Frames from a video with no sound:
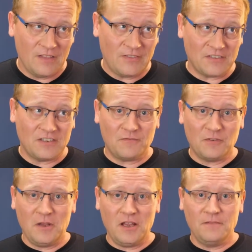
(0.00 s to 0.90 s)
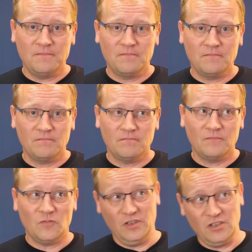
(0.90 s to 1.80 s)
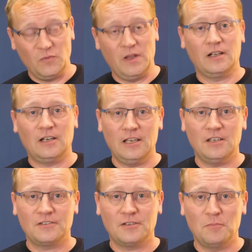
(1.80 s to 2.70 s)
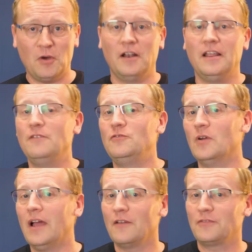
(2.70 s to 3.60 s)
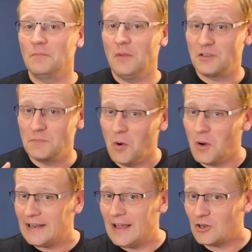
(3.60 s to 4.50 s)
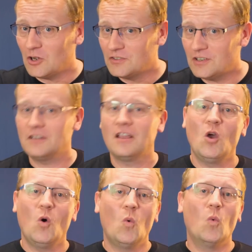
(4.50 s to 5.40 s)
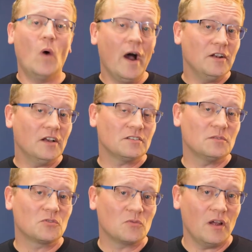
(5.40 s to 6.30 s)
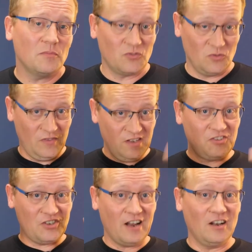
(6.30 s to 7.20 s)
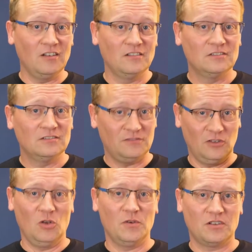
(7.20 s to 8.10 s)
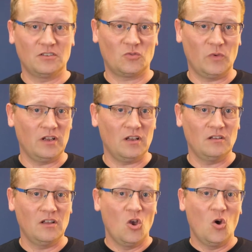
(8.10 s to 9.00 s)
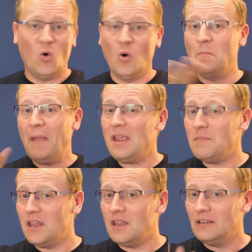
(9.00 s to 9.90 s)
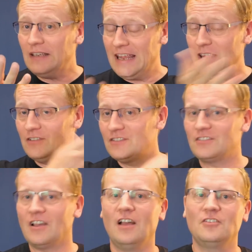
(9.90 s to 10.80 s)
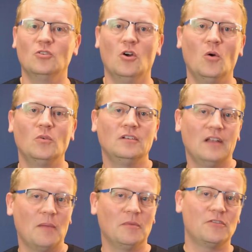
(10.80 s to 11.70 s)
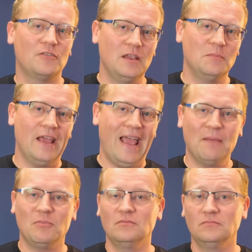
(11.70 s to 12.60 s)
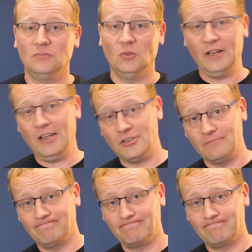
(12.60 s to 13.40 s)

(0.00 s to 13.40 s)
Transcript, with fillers: That's it for me, for this week at least, but if you're after much more cloud content, why not subscribe to this channel, follow us on Twitter, or maybe even start your own Llama themed app on Azure.